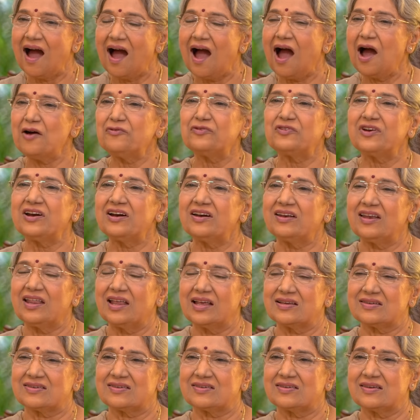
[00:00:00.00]
After
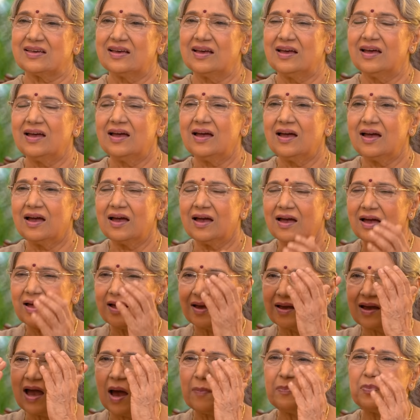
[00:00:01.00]
this,
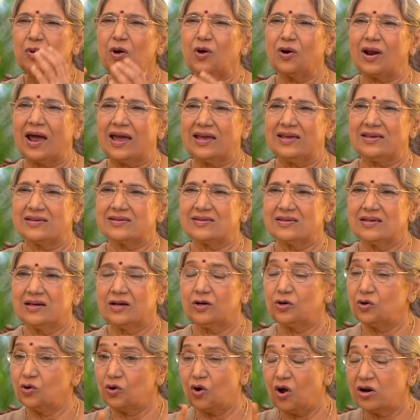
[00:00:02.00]
cup your eyes,
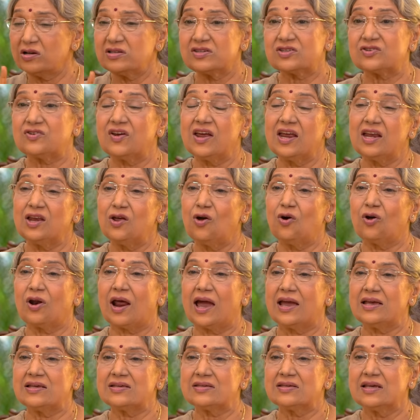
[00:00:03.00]
do not strain your
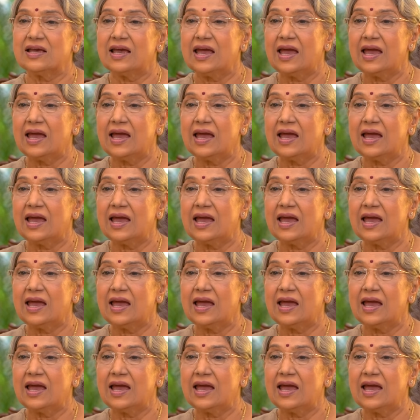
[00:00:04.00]
eyes,